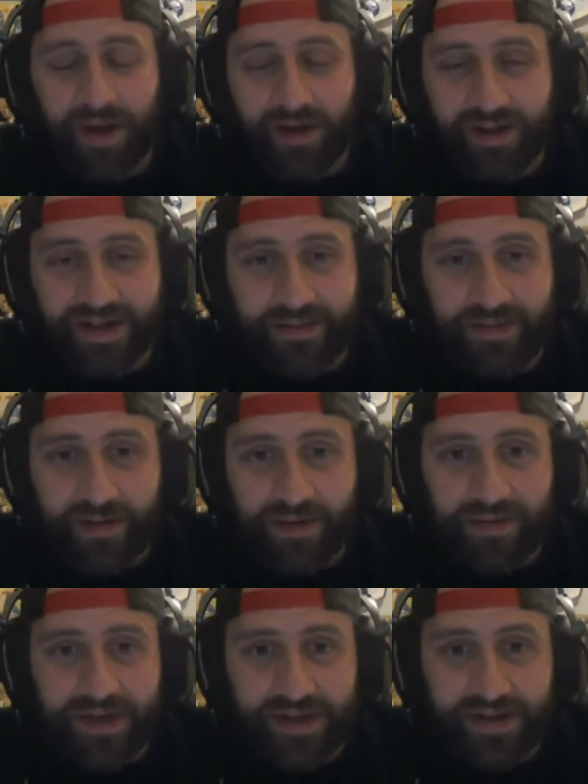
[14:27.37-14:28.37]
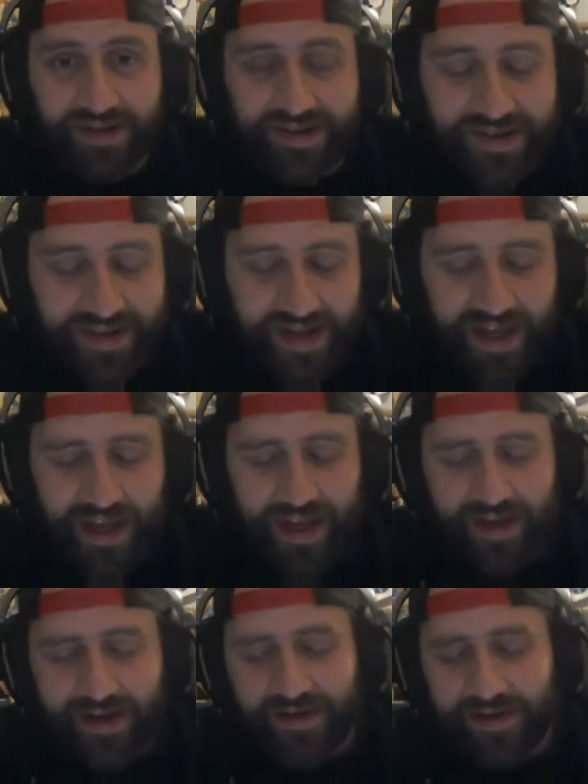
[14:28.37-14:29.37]
league minimum deals.
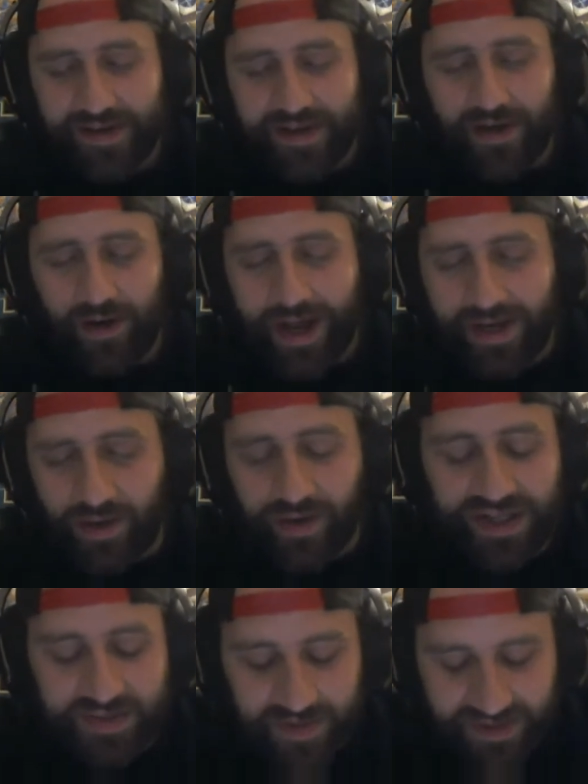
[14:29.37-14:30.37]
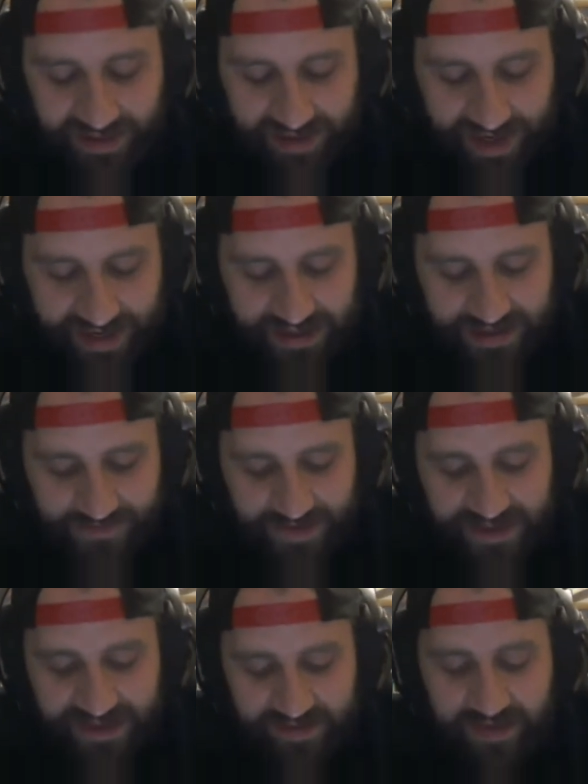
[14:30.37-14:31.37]
And, you know, I don't expect a lot of these
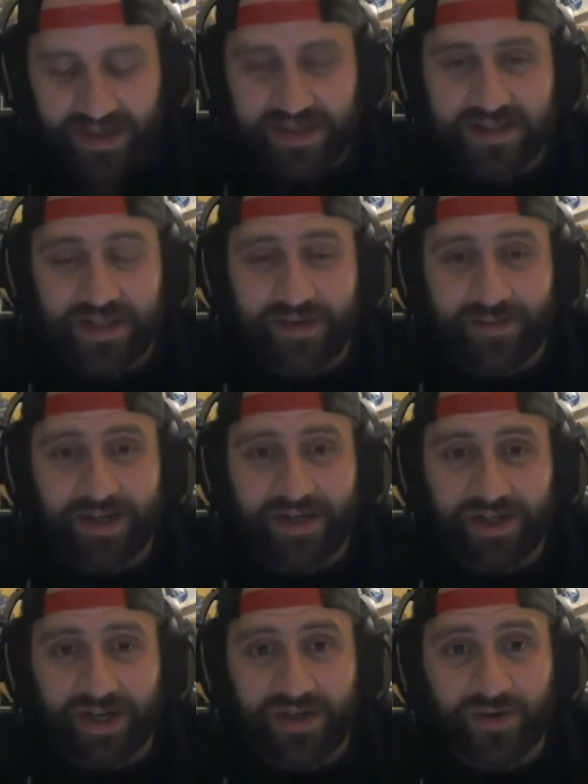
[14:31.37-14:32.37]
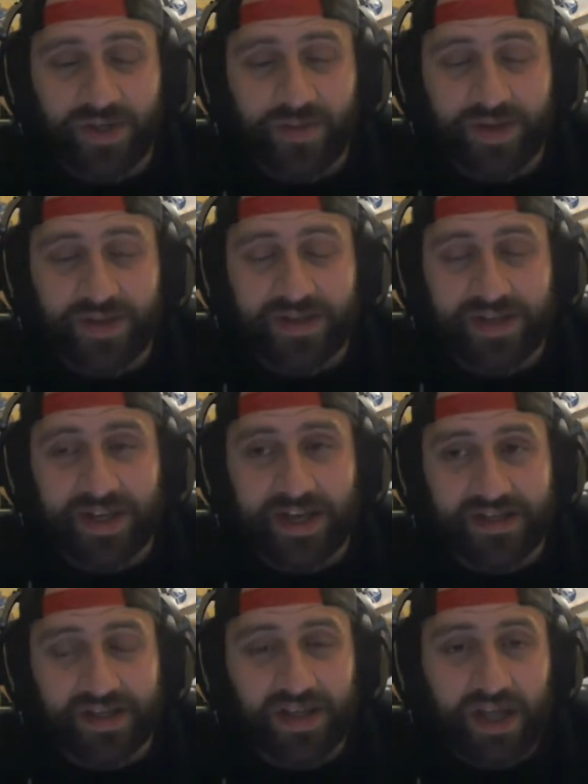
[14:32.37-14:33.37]
faces to be in this line next year. I do expect to see guys
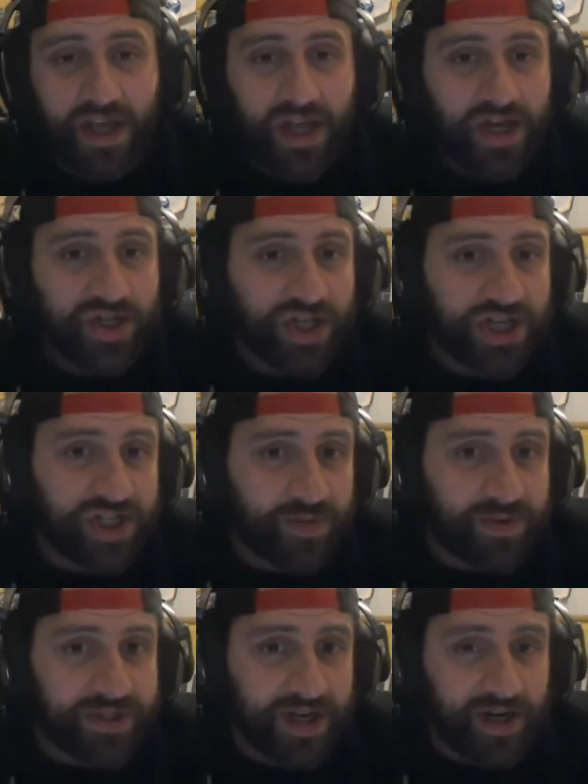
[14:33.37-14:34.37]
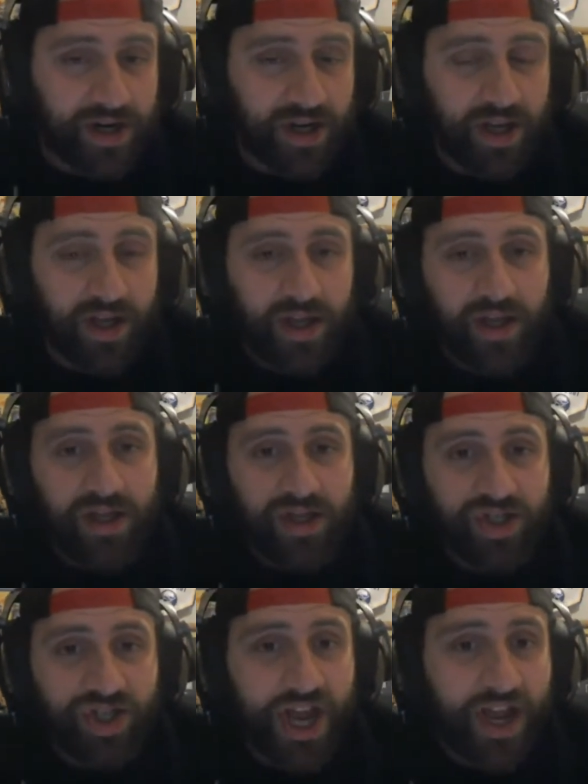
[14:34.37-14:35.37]
like J.J. Paterka,
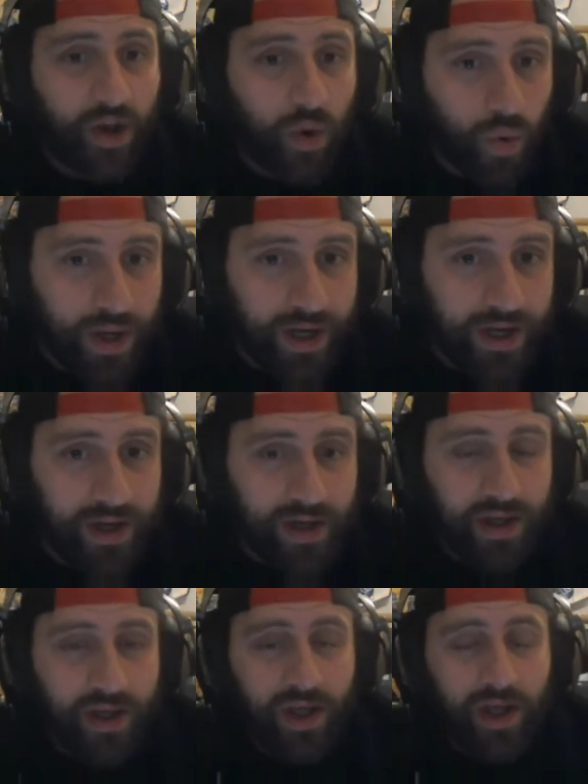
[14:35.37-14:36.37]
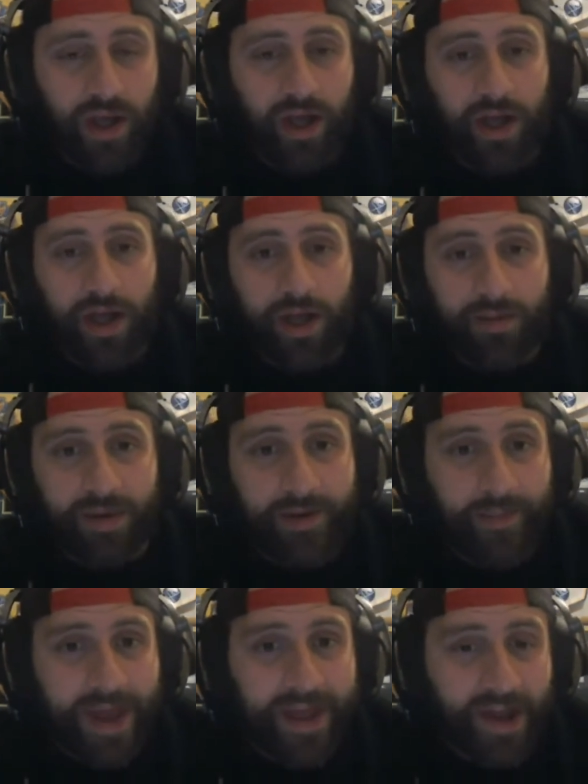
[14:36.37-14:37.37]
Jack Quinn, maybe
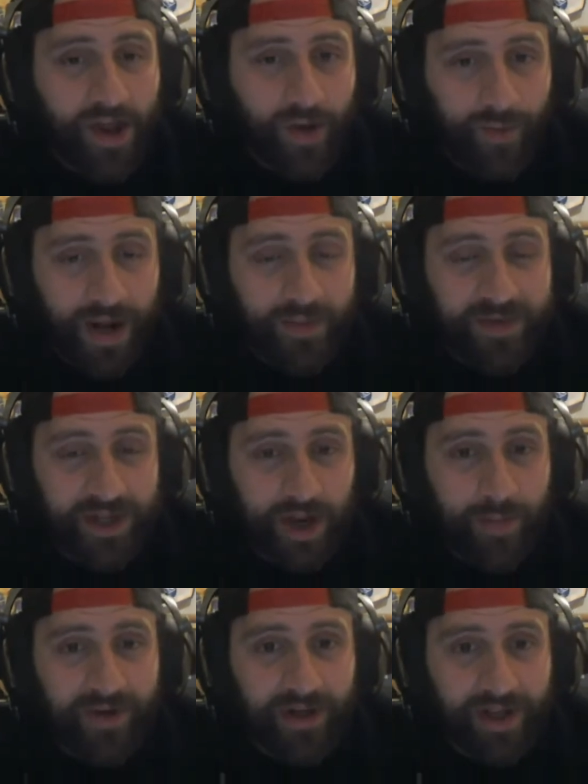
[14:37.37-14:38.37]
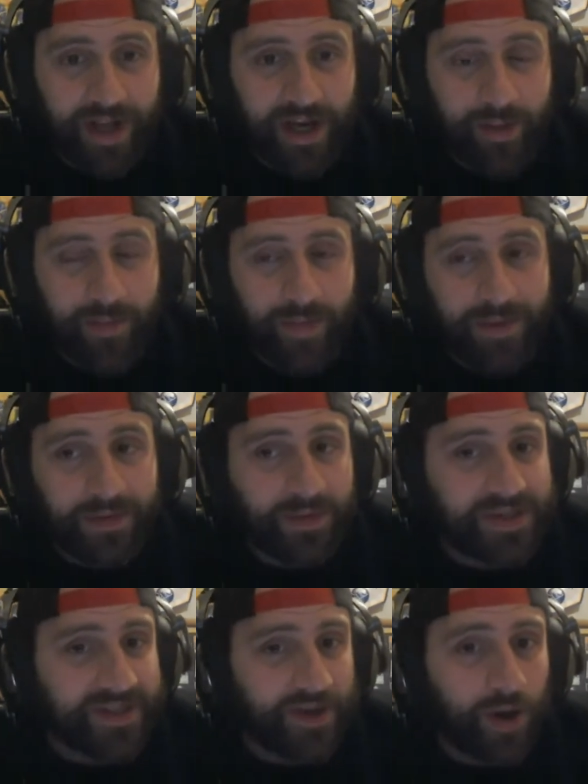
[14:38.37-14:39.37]
Peyton Krebs up in the lineup. Maybe we
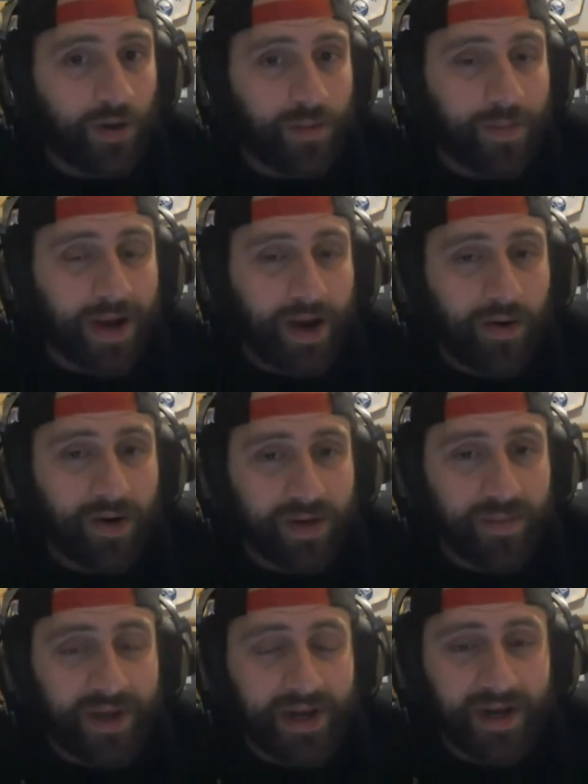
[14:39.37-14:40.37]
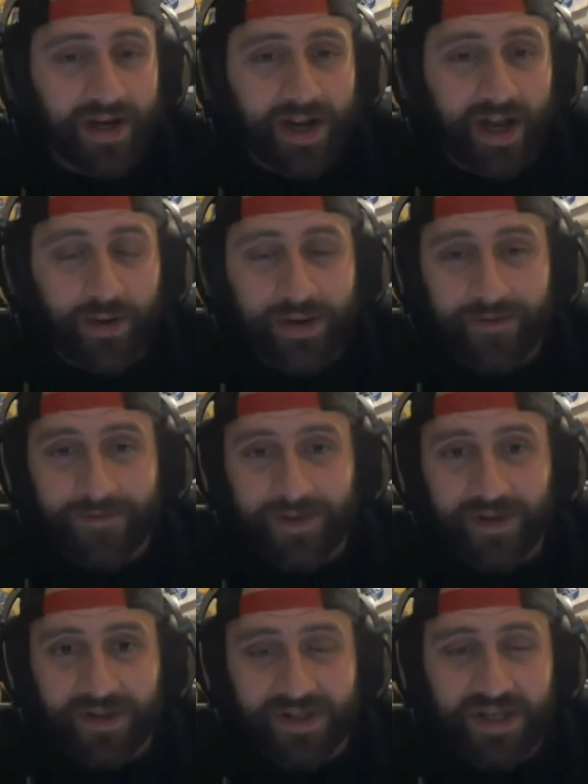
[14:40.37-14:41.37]
see Owen Power, depending on how he
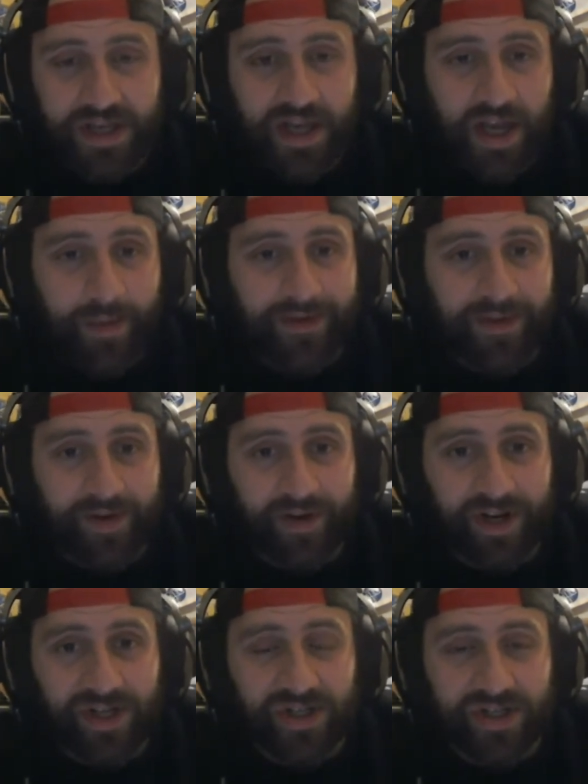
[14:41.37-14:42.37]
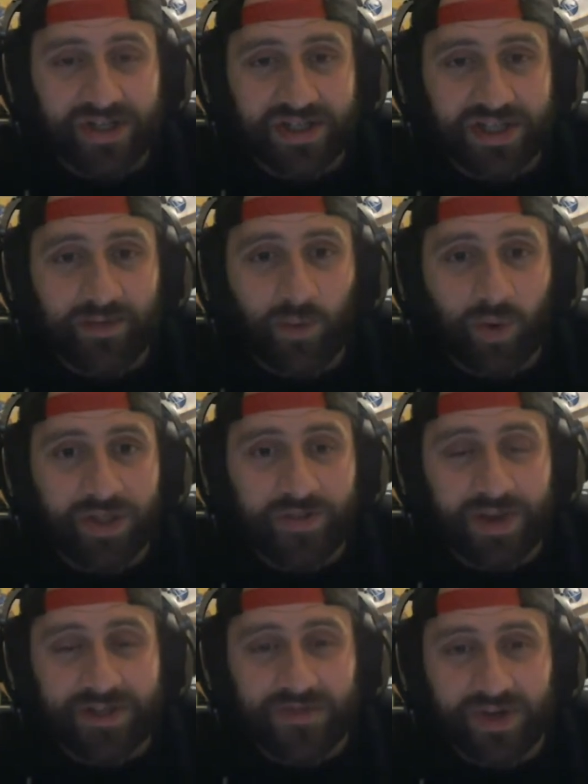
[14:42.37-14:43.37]
feels about the direction of the team and what's
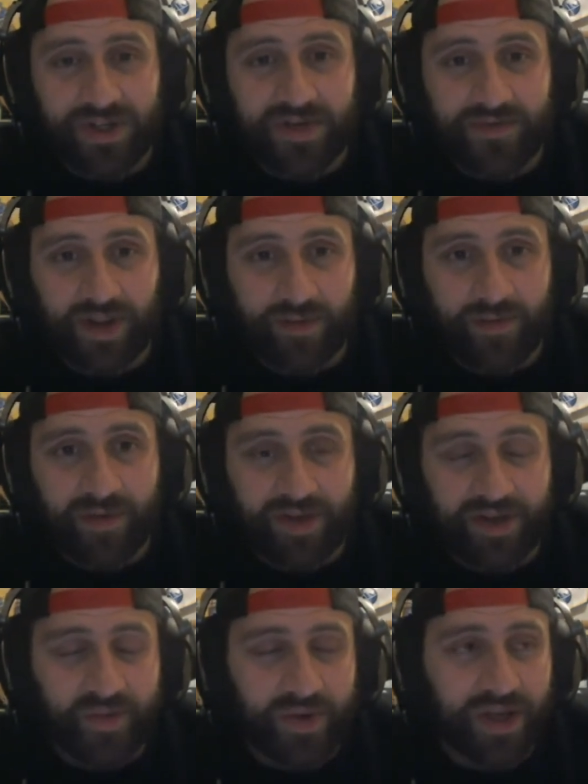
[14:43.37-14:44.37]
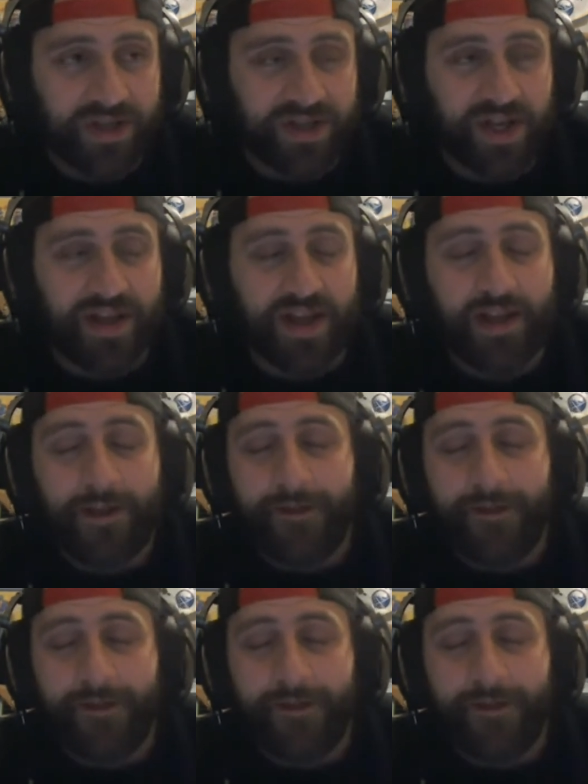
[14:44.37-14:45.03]
best for his development. Because we all saw that